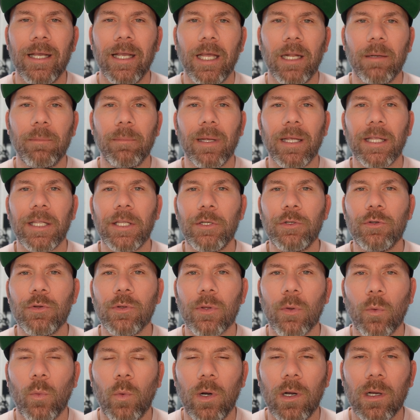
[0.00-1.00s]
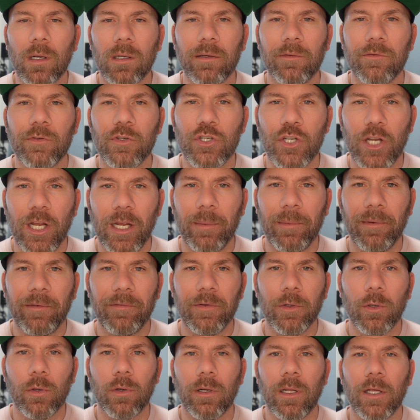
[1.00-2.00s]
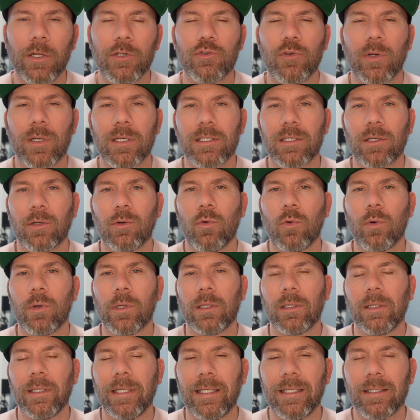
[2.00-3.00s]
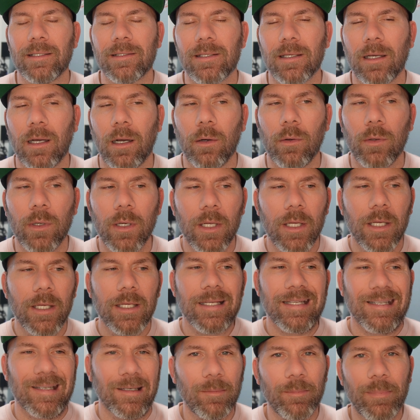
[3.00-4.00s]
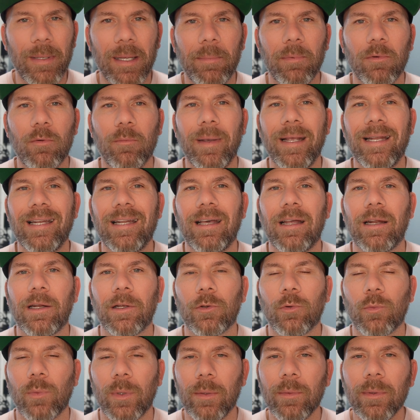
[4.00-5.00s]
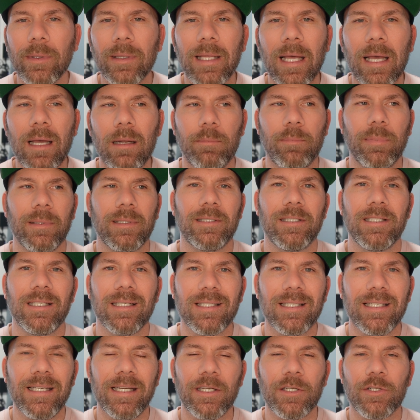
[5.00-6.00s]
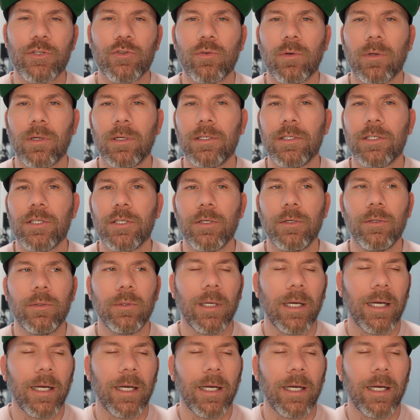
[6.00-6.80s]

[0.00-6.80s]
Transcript: and make you do the walk of shame if you are not dressed accordingly. And so some people may not agree with that, but Disney is trying to